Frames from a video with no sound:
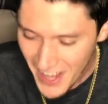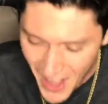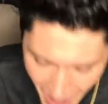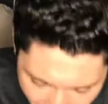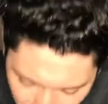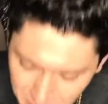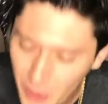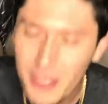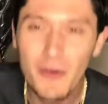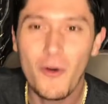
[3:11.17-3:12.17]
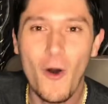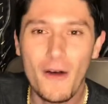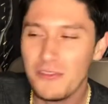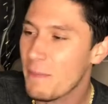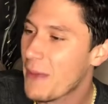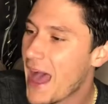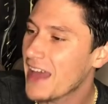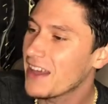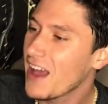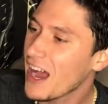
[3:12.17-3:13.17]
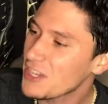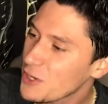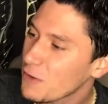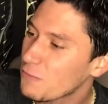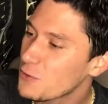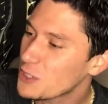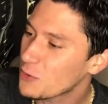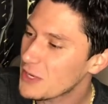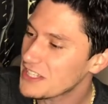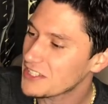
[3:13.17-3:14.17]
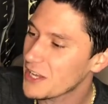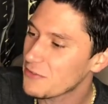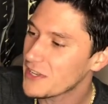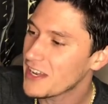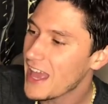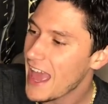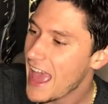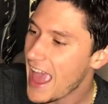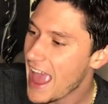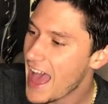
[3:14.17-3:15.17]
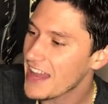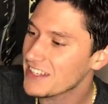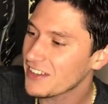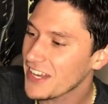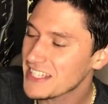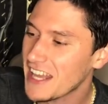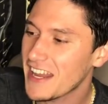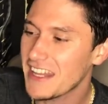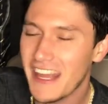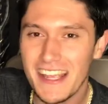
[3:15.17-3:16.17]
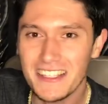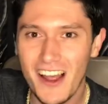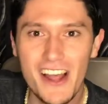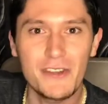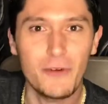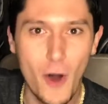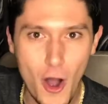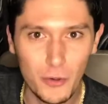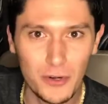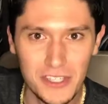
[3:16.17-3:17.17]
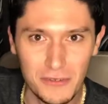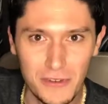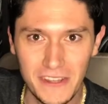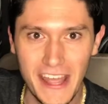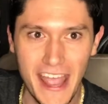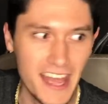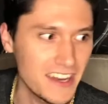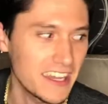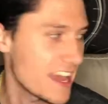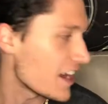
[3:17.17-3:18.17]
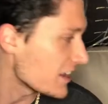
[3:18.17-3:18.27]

Off the bat, I took a few squeezes of it, and like I said, it is kind of awkward to fit in the hand. Again, I